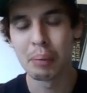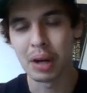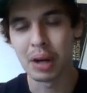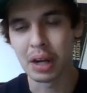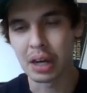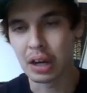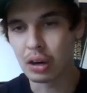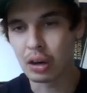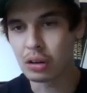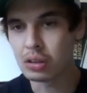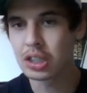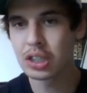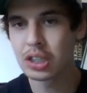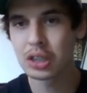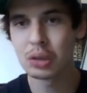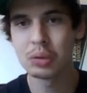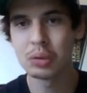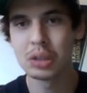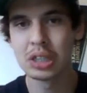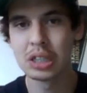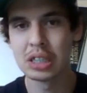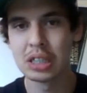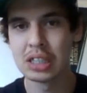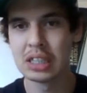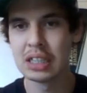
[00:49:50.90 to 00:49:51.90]
But I
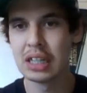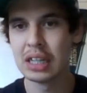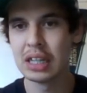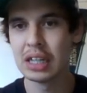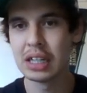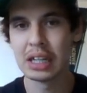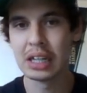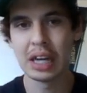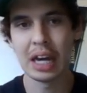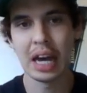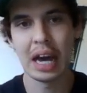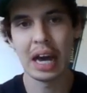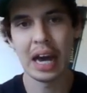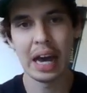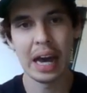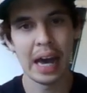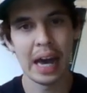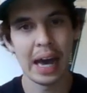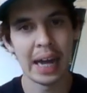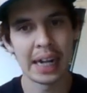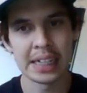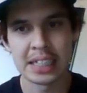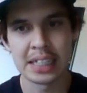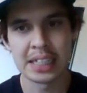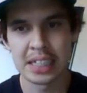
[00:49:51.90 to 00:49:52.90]
also just think
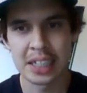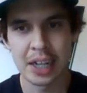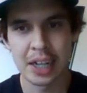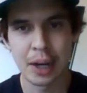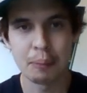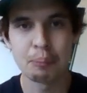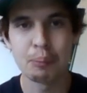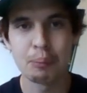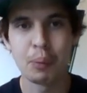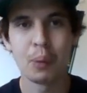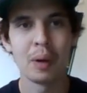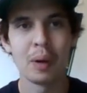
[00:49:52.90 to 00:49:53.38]
at some